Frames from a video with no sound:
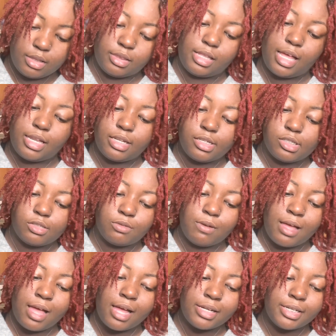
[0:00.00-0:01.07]
That is
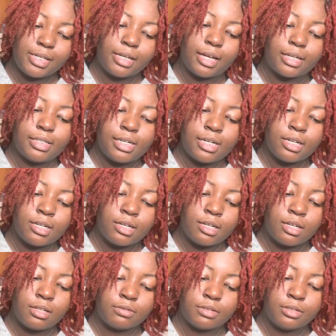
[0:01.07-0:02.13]
why I
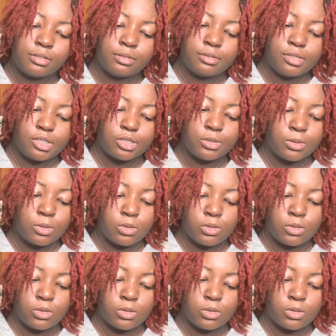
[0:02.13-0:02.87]
love you so.